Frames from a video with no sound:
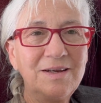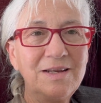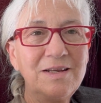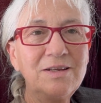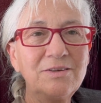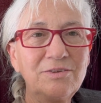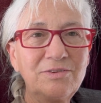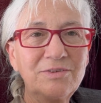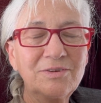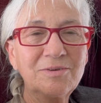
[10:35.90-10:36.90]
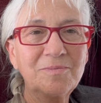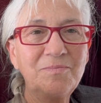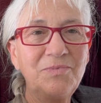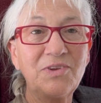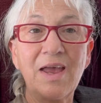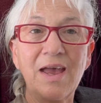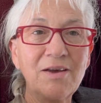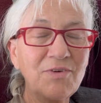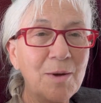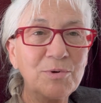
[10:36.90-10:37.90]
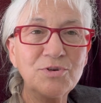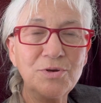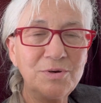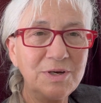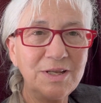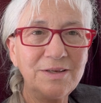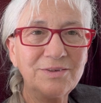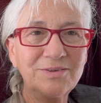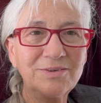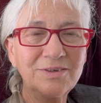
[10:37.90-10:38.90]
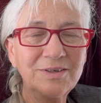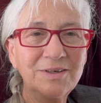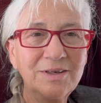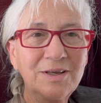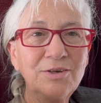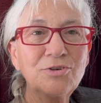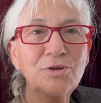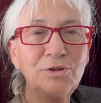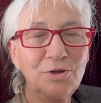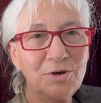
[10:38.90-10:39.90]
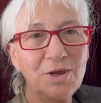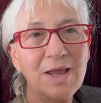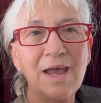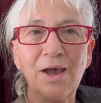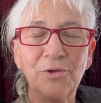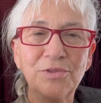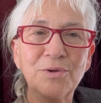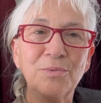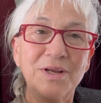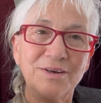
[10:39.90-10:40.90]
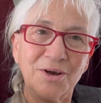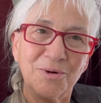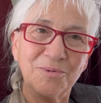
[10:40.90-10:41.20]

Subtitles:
is to have opportunities to look out the window.